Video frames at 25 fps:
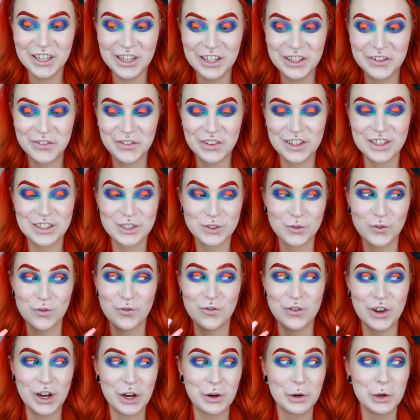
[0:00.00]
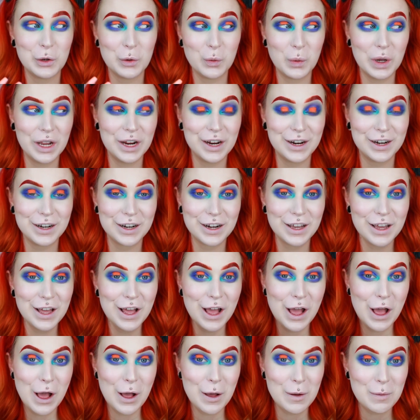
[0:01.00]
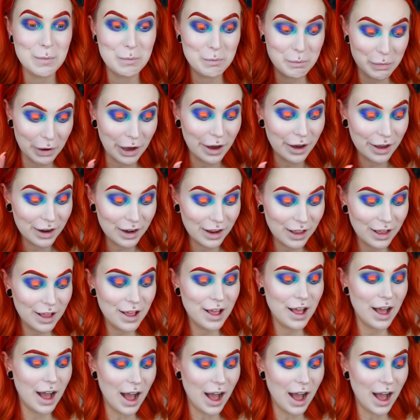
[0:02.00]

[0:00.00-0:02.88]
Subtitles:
It feels very weird. But